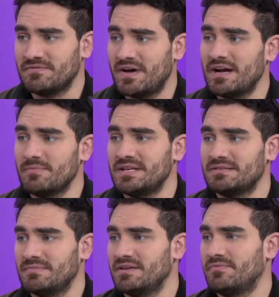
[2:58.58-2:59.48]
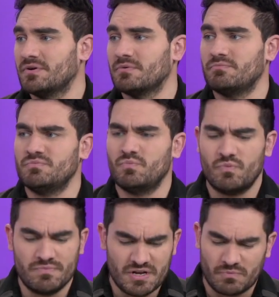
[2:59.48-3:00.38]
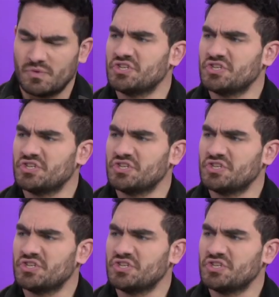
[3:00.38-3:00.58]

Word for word: environment. If you're you know,